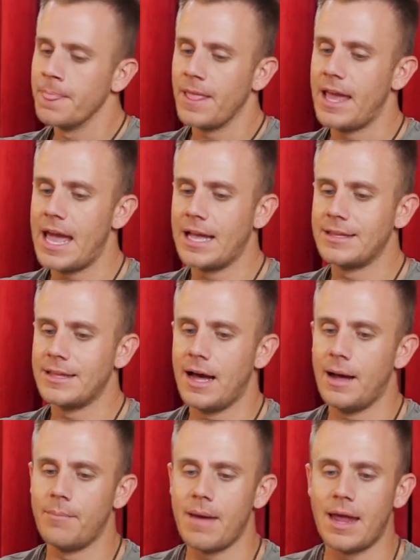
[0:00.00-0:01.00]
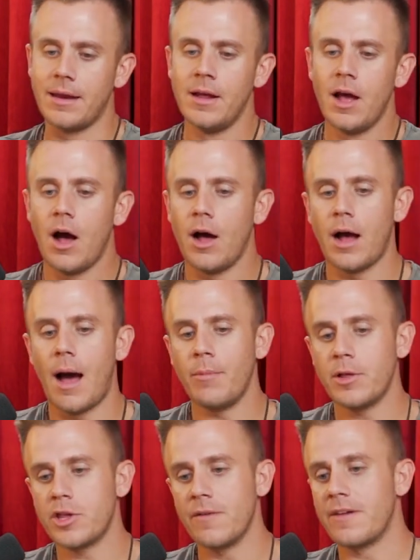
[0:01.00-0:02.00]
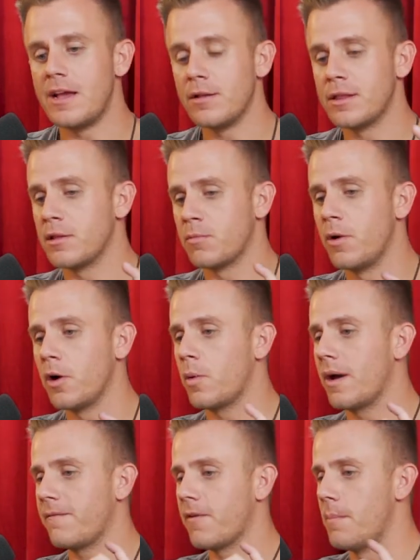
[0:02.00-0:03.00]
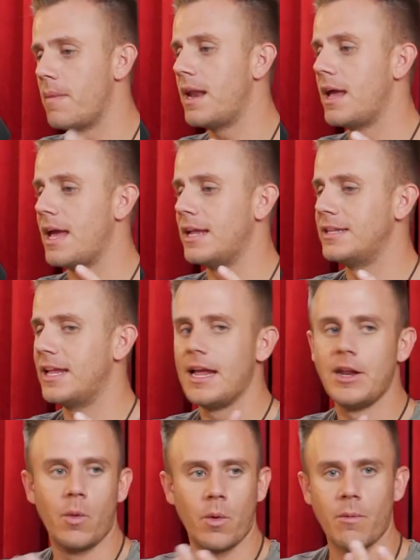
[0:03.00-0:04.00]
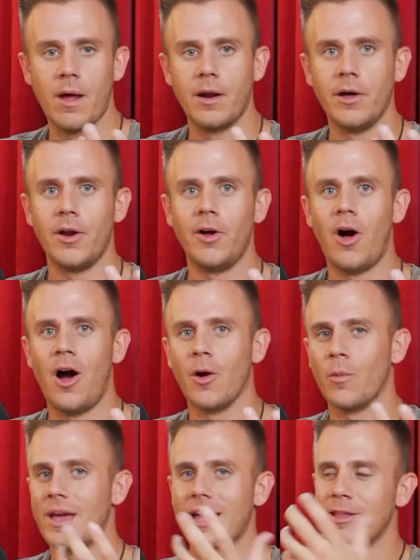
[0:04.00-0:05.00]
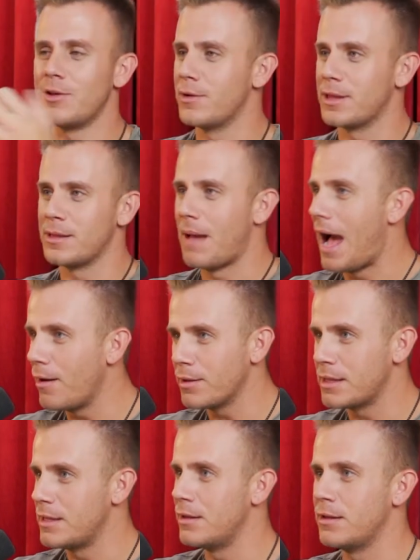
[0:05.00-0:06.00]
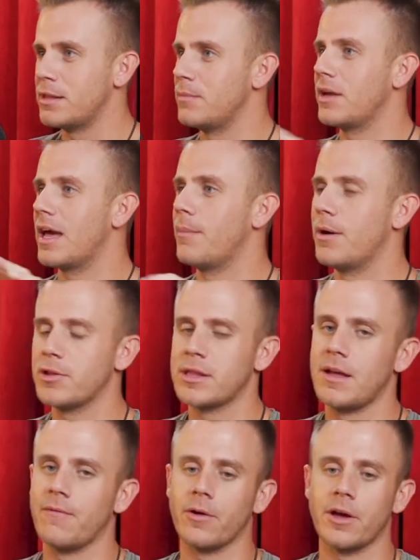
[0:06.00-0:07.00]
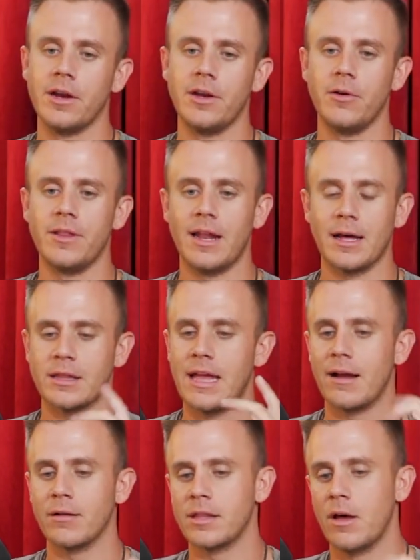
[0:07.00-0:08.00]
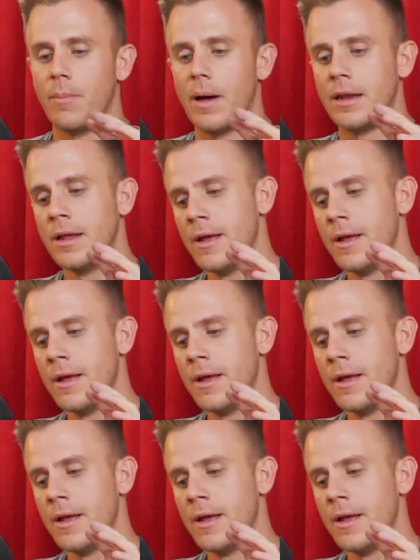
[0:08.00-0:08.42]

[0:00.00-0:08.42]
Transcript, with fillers: And man, I'm going to shift gears just real quick for a minute. And then I know we're running a little long. We got to tour some houses and we got a bunch of stuff we're going to do in the next day or so. But